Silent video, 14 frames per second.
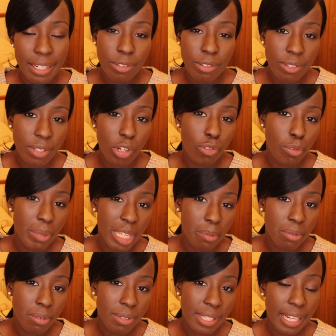looked at other
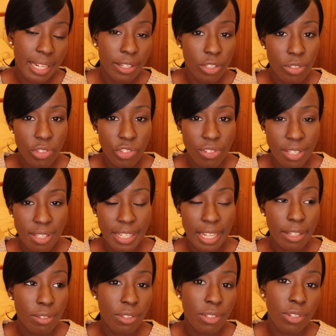people selling used dresses, I'd
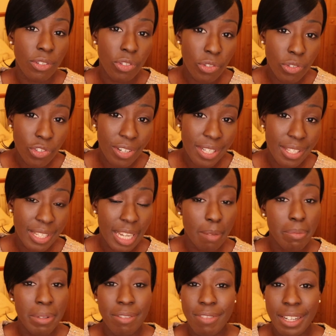looked at new dresses, I'd
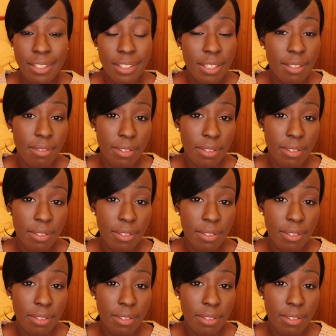been around